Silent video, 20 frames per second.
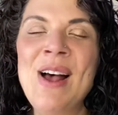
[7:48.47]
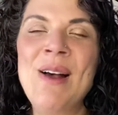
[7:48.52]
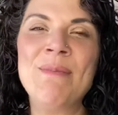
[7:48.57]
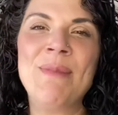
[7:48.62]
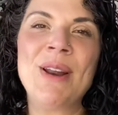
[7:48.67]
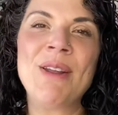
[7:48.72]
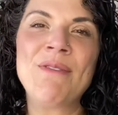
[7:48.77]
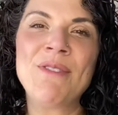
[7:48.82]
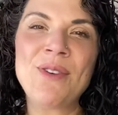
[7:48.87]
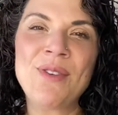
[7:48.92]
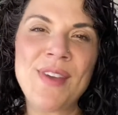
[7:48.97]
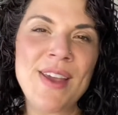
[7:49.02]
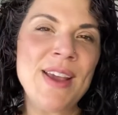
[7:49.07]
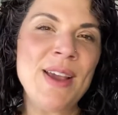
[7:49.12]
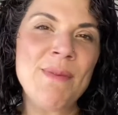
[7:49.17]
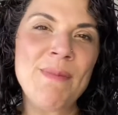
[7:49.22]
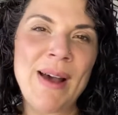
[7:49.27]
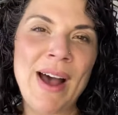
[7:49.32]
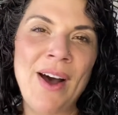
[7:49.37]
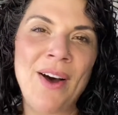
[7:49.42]
But if you think
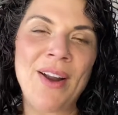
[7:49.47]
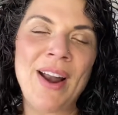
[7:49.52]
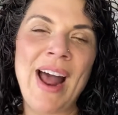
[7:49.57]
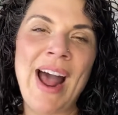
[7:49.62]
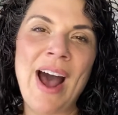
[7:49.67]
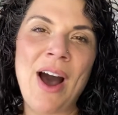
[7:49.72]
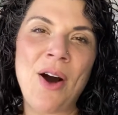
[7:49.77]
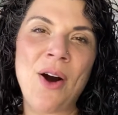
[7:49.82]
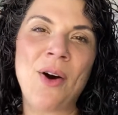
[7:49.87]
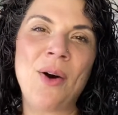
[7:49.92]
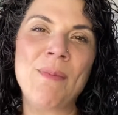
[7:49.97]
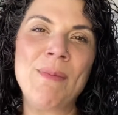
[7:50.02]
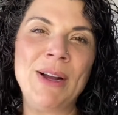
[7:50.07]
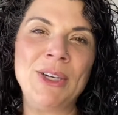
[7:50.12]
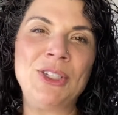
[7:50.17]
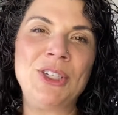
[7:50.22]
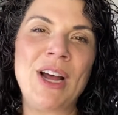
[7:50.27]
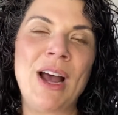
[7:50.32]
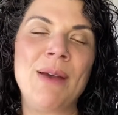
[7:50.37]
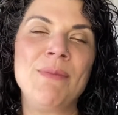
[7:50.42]
about how
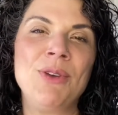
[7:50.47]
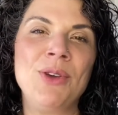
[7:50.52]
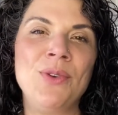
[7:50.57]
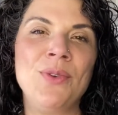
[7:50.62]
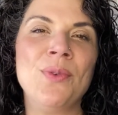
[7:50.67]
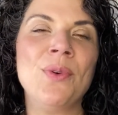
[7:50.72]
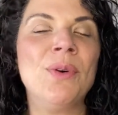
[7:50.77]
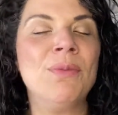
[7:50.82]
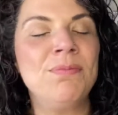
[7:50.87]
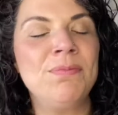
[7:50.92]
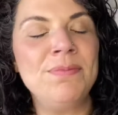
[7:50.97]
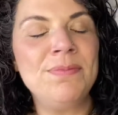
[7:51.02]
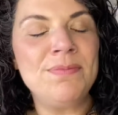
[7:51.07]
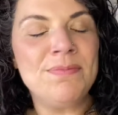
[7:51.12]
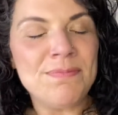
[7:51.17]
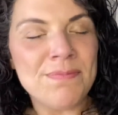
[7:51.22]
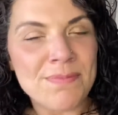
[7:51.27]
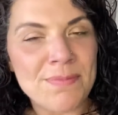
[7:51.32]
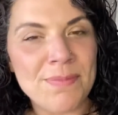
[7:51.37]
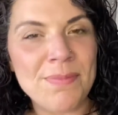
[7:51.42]
much time you
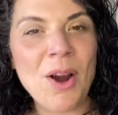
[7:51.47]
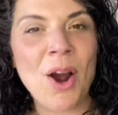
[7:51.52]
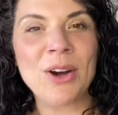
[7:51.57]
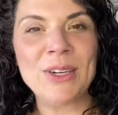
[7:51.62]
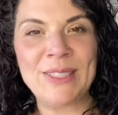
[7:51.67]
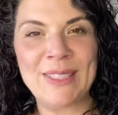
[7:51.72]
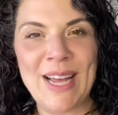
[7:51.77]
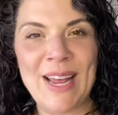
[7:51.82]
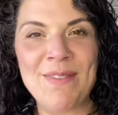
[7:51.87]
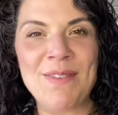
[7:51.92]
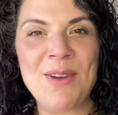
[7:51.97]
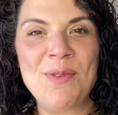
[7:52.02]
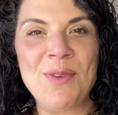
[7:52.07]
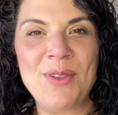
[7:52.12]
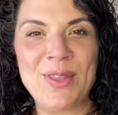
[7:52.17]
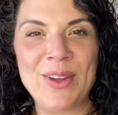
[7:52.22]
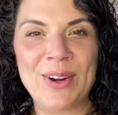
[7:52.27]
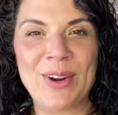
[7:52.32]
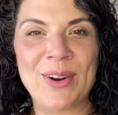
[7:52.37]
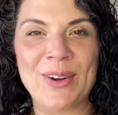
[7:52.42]
are saving
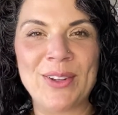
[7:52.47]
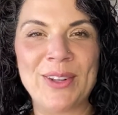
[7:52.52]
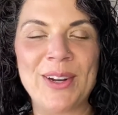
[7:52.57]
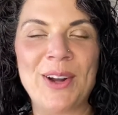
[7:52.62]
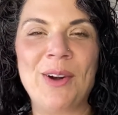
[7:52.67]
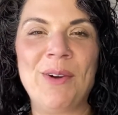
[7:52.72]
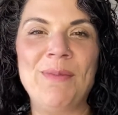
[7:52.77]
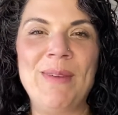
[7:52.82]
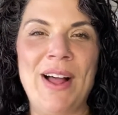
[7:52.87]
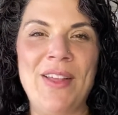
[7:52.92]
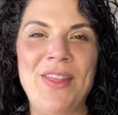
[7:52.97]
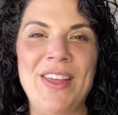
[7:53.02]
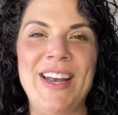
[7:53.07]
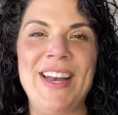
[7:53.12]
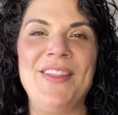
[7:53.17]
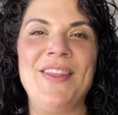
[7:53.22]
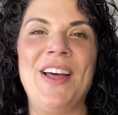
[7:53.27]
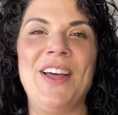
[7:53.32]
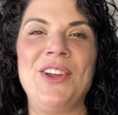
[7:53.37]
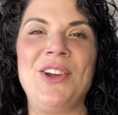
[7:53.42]
with the Curly Girl method,
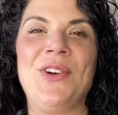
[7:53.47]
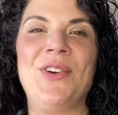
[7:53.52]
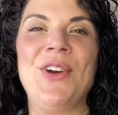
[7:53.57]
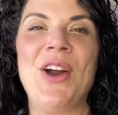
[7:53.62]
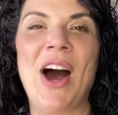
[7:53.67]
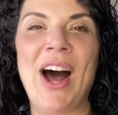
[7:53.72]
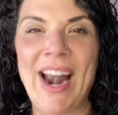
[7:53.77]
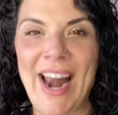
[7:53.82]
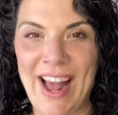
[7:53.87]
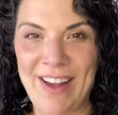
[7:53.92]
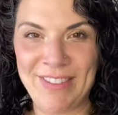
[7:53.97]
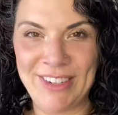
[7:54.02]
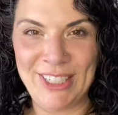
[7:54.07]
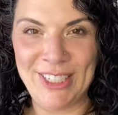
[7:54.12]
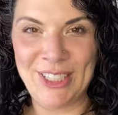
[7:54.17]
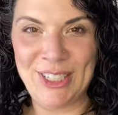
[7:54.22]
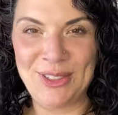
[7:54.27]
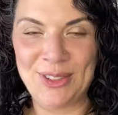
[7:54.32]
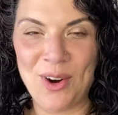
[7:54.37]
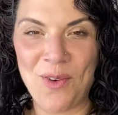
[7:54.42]
and that you're not having
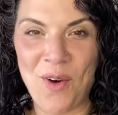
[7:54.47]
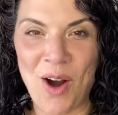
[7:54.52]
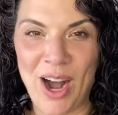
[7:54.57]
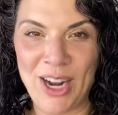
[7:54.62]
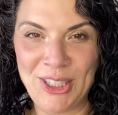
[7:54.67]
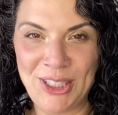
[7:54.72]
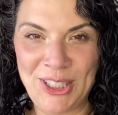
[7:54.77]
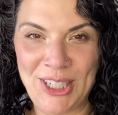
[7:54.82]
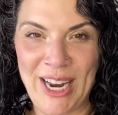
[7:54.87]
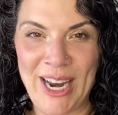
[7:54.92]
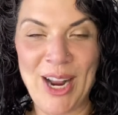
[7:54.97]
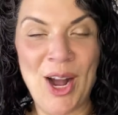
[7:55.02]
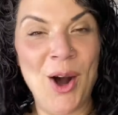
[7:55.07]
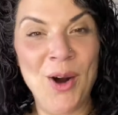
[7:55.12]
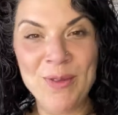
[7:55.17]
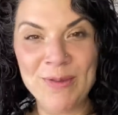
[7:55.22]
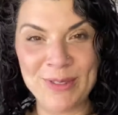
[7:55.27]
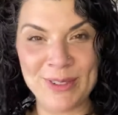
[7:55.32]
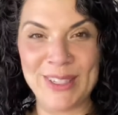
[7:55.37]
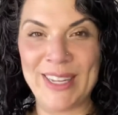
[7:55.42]
to do a wash day,
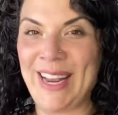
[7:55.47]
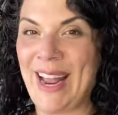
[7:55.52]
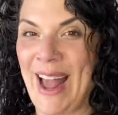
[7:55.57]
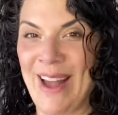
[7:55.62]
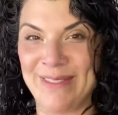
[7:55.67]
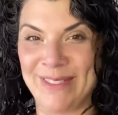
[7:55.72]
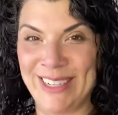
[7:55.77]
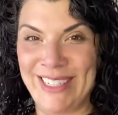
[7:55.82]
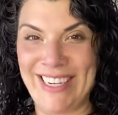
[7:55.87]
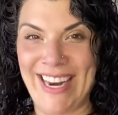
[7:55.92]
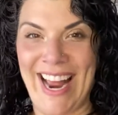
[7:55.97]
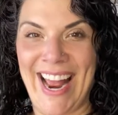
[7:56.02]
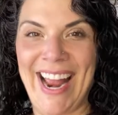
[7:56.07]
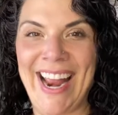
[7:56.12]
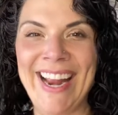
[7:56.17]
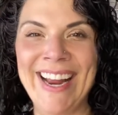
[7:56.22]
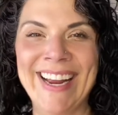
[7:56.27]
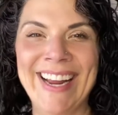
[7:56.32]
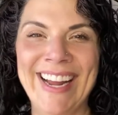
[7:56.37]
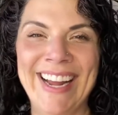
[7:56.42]
hopefully every
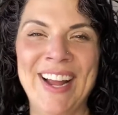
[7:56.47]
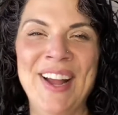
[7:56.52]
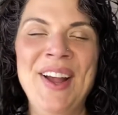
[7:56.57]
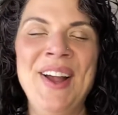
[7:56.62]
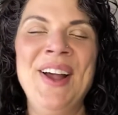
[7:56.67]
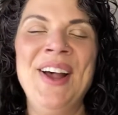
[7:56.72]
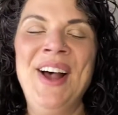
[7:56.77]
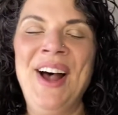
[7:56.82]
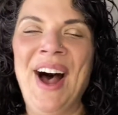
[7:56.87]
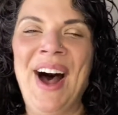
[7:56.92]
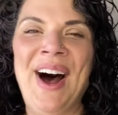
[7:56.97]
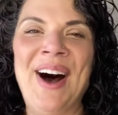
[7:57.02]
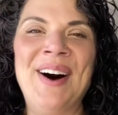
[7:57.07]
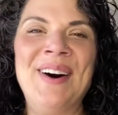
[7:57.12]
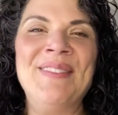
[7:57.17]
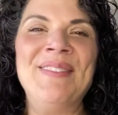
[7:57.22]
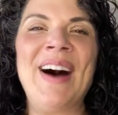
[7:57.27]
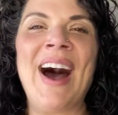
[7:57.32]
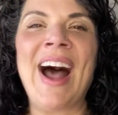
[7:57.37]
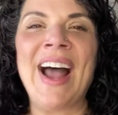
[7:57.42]
day,
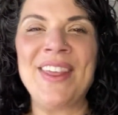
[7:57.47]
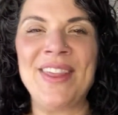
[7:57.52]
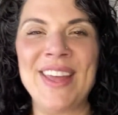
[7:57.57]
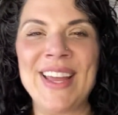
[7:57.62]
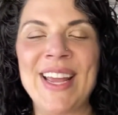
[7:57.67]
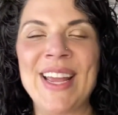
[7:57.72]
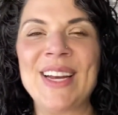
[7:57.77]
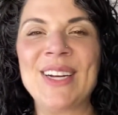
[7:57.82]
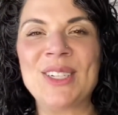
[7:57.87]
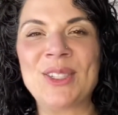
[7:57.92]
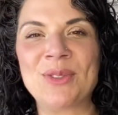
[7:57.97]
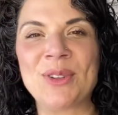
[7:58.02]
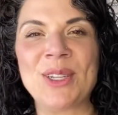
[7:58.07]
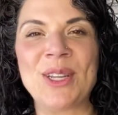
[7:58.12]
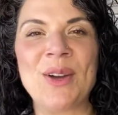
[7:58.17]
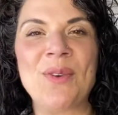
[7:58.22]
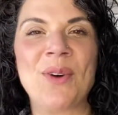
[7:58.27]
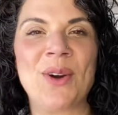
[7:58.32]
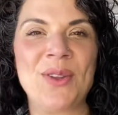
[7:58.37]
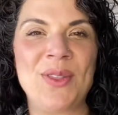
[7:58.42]
I think it is
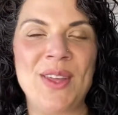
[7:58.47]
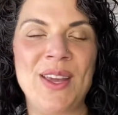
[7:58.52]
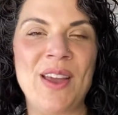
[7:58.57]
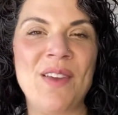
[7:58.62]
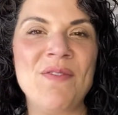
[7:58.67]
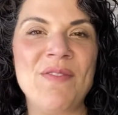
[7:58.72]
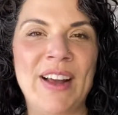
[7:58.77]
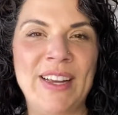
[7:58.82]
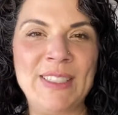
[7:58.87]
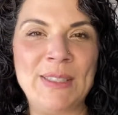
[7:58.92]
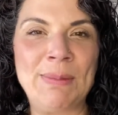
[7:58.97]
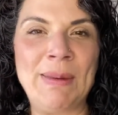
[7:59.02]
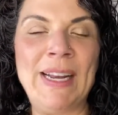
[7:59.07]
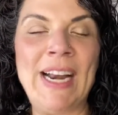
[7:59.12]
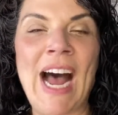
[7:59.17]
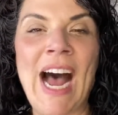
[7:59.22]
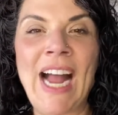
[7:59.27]
really worth the investment.